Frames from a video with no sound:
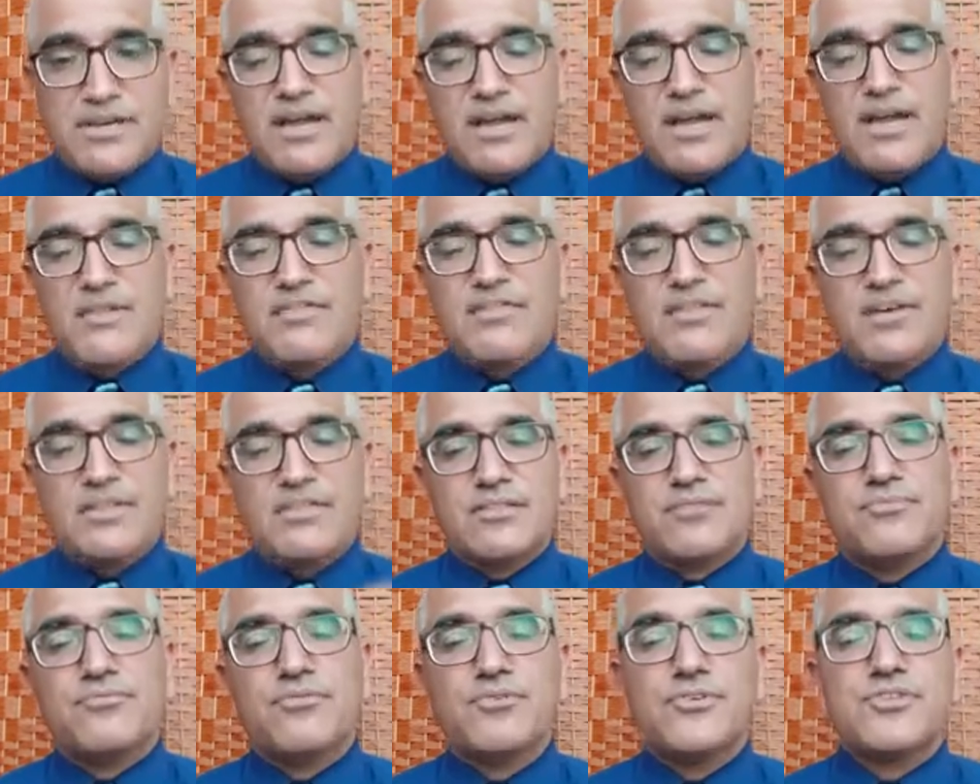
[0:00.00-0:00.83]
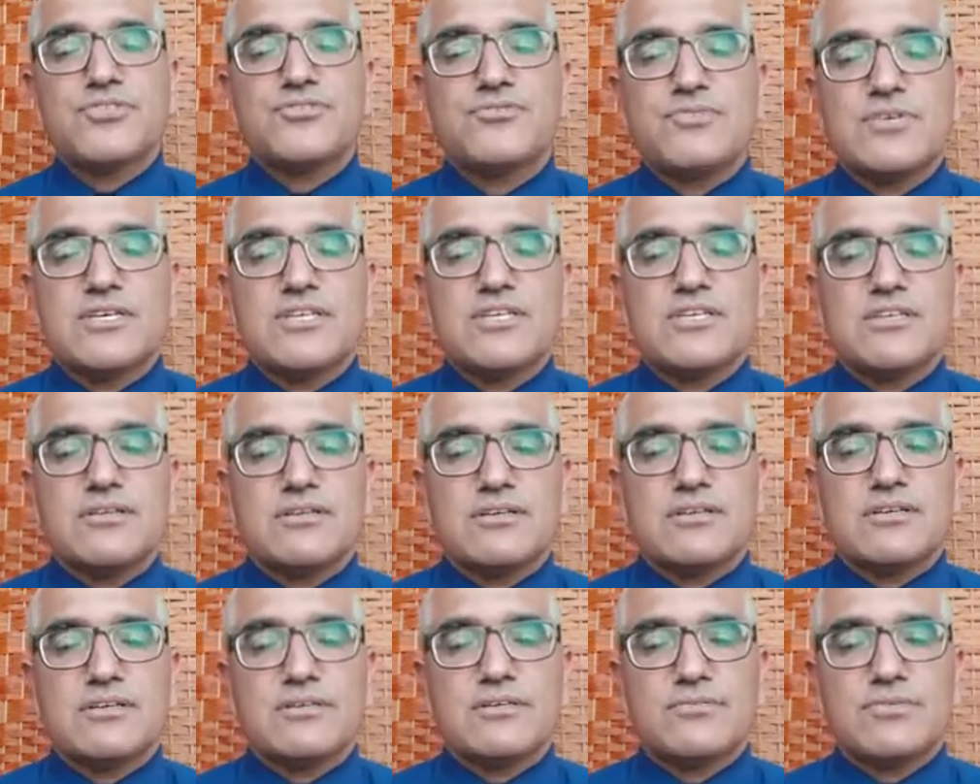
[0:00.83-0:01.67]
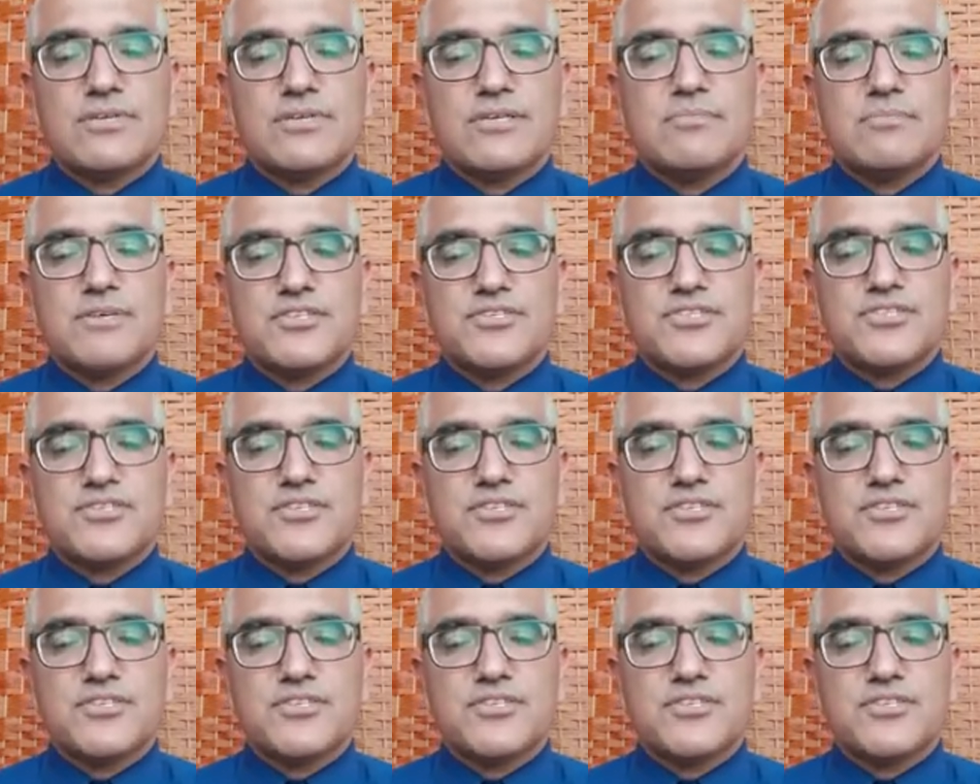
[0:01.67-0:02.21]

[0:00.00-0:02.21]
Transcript: and then the foot is very much